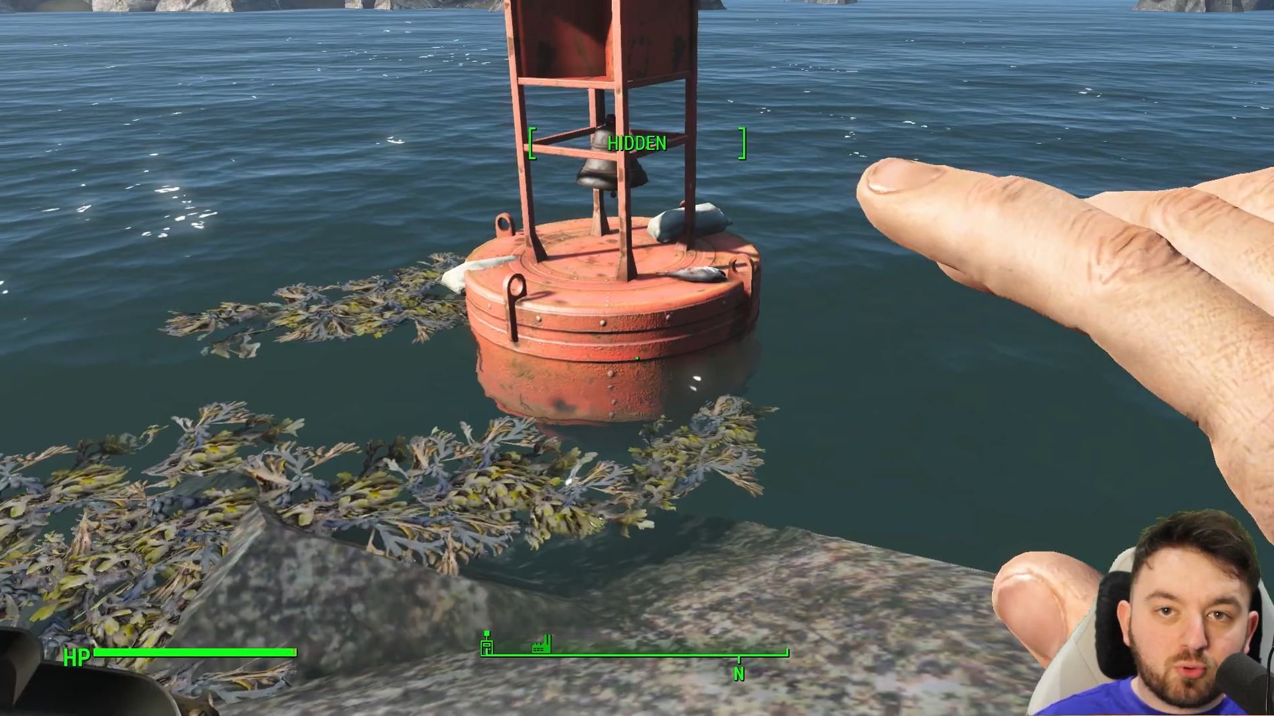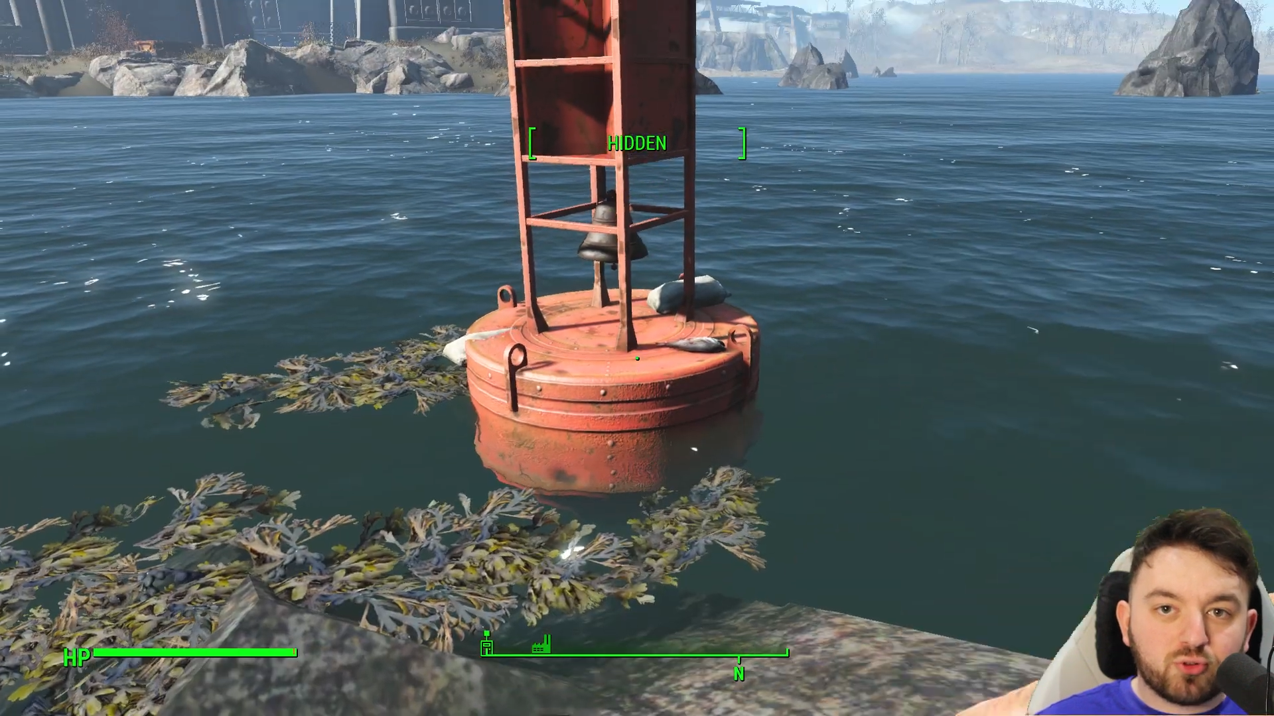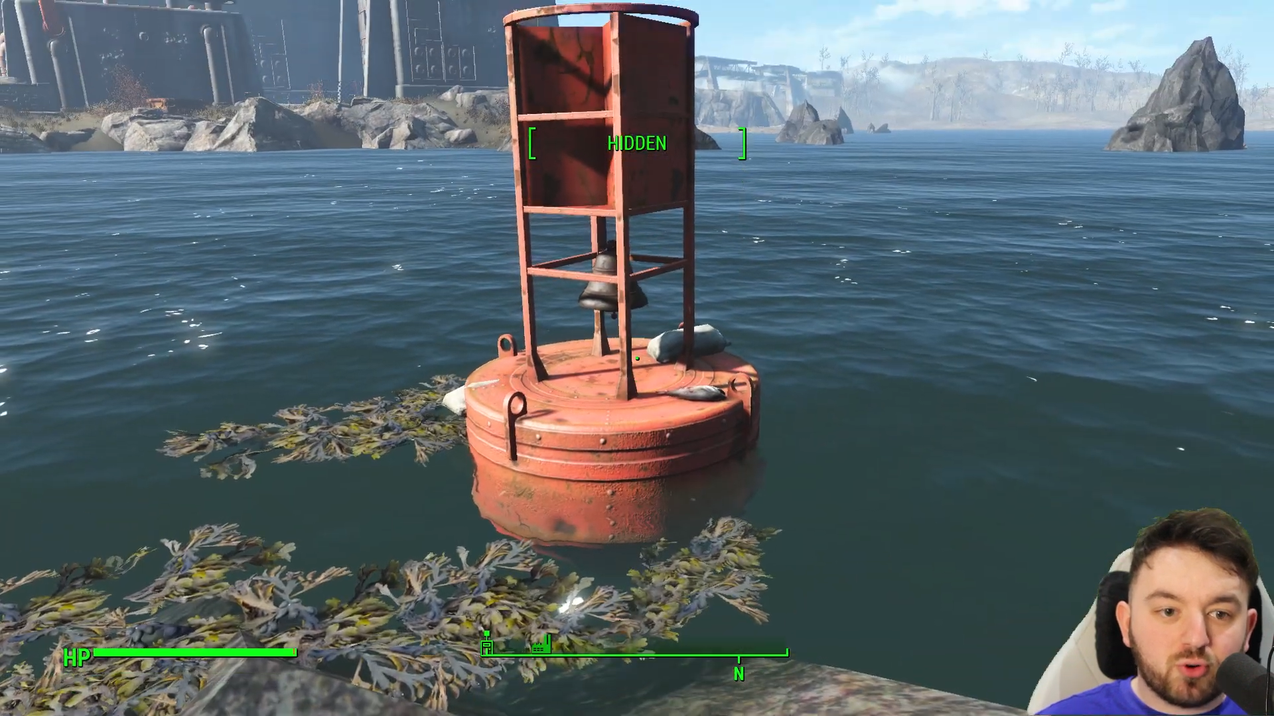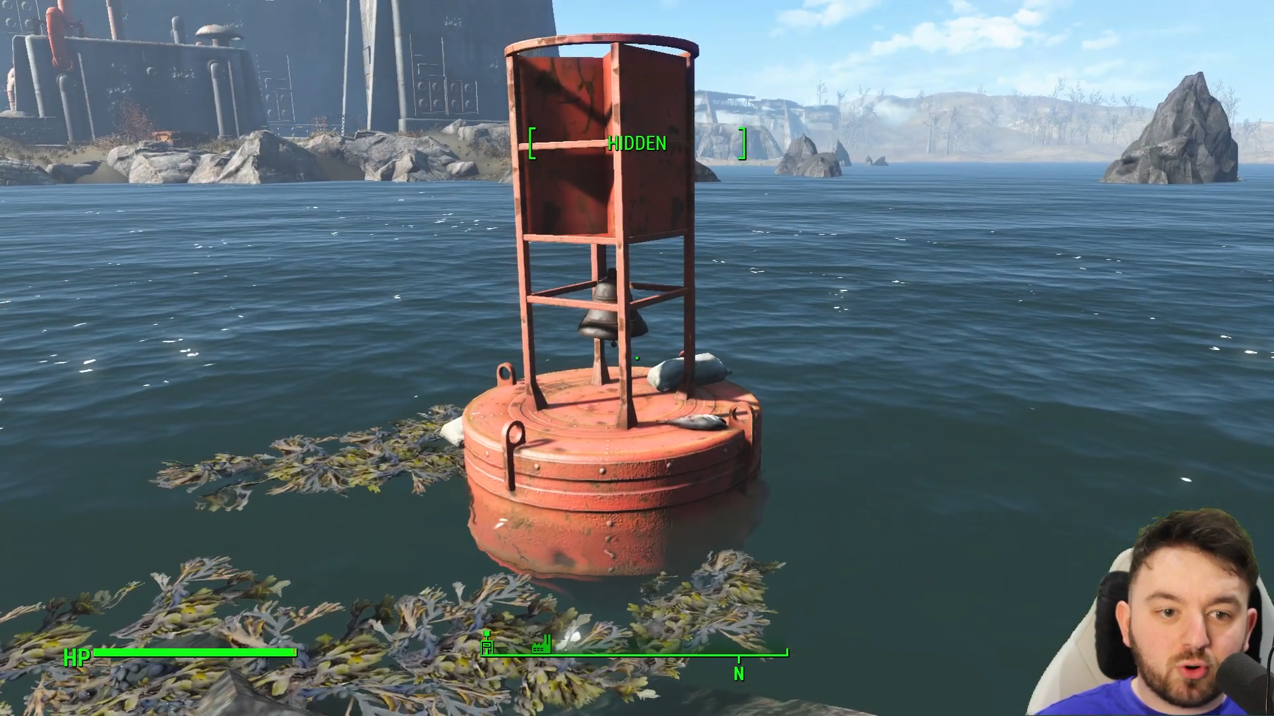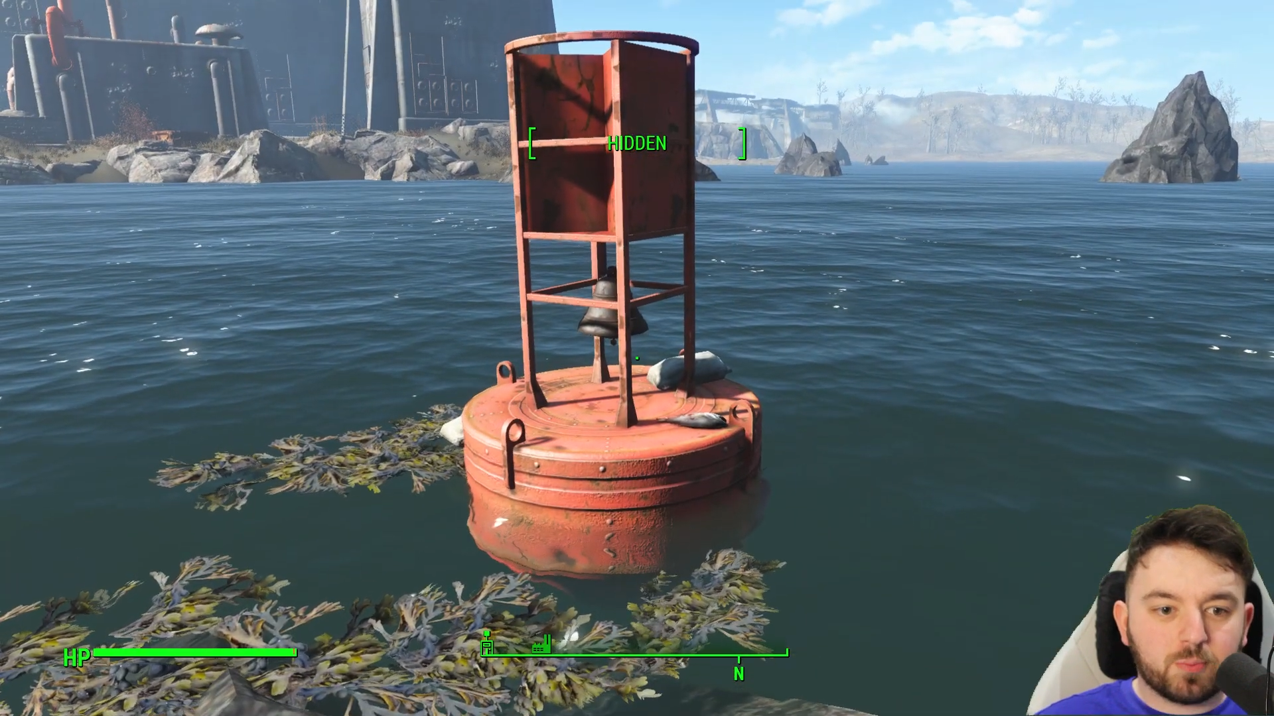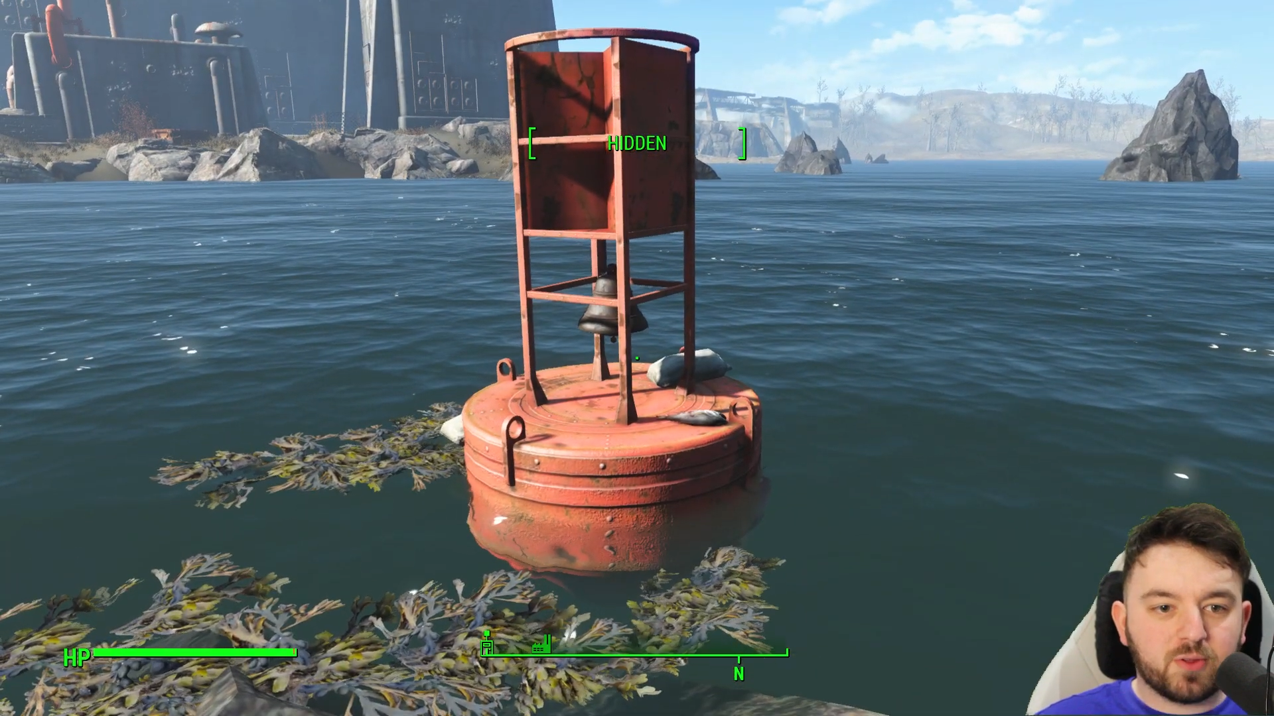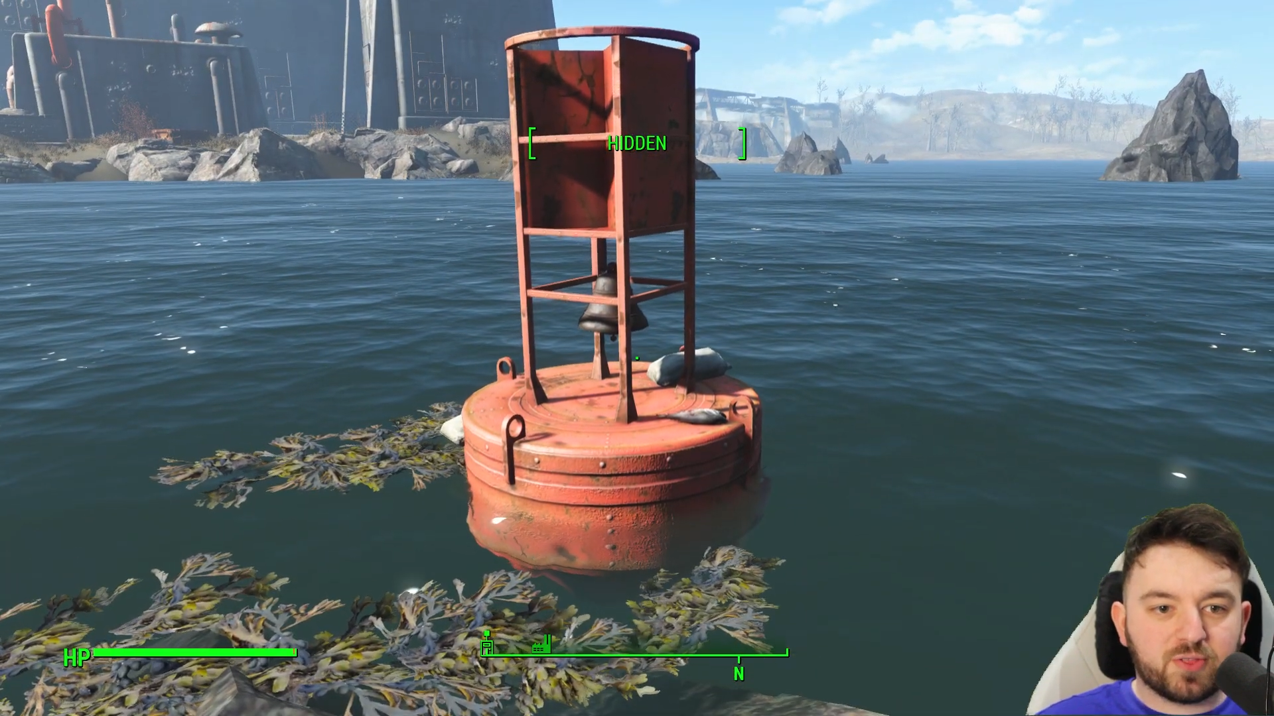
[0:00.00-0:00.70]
notable